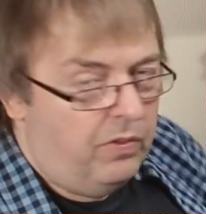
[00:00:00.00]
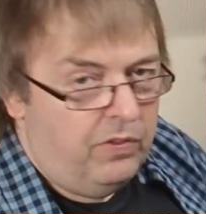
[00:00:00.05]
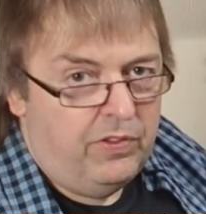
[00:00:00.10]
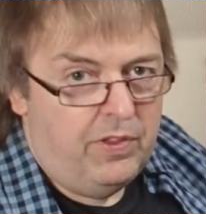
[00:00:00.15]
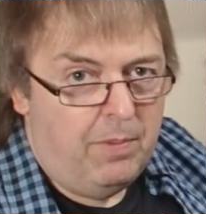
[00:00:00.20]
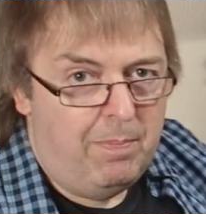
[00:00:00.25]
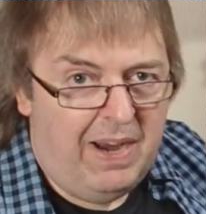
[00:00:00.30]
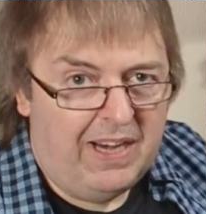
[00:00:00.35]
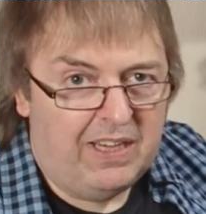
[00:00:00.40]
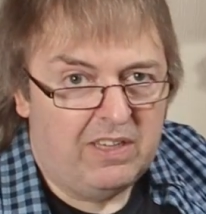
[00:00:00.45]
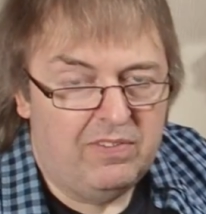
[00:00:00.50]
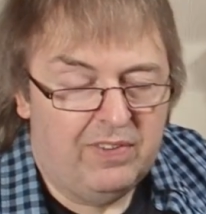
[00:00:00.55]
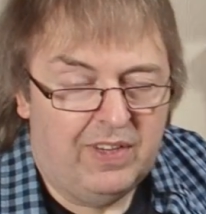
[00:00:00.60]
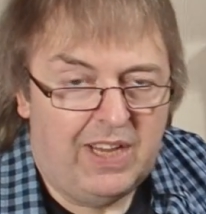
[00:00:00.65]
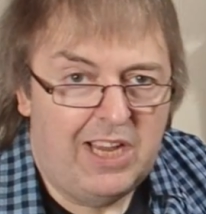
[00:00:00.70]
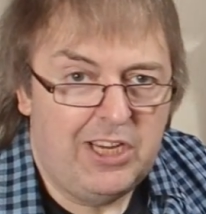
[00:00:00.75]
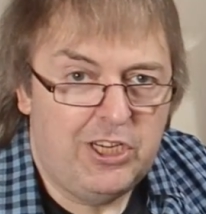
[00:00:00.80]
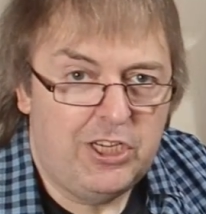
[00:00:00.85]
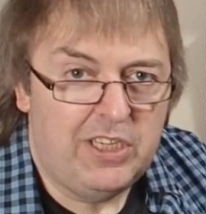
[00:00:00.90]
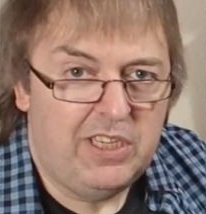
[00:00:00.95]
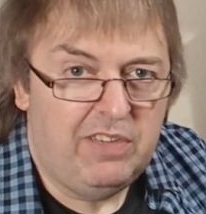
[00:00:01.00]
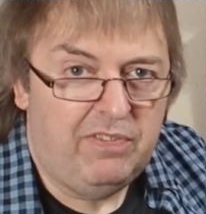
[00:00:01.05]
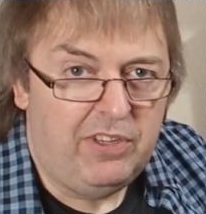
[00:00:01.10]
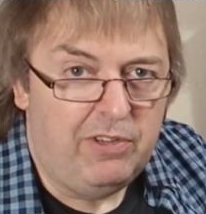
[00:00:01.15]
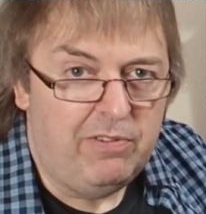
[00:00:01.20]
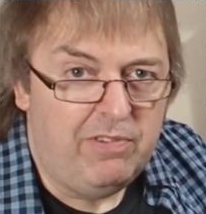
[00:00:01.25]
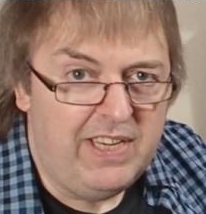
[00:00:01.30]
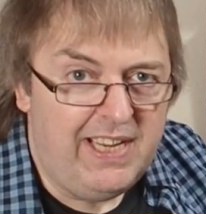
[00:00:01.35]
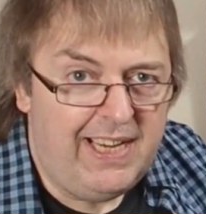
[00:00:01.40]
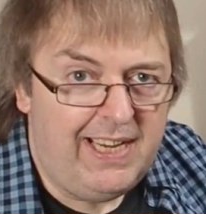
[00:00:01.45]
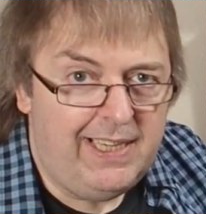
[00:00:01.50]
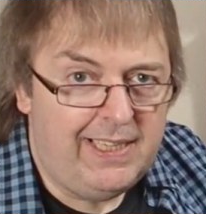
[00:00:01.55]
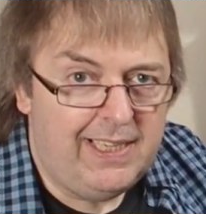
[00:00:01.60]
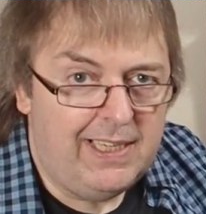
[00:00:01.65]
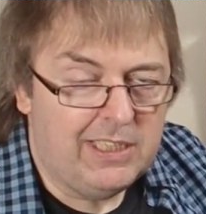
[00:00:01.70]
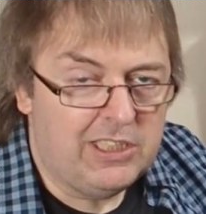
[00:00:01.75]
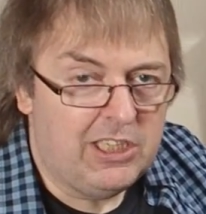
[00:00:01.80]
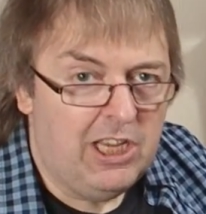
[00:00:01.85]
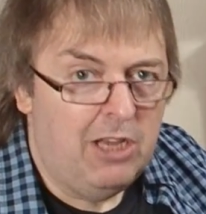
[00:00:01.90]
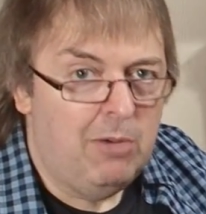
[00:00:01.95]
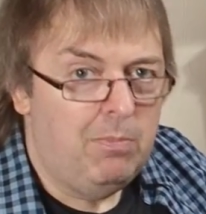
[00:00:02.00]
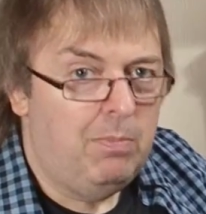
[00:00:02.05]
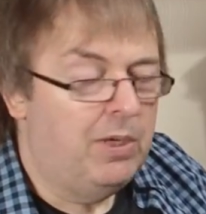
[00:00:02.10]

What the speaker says: the magnification if you need it,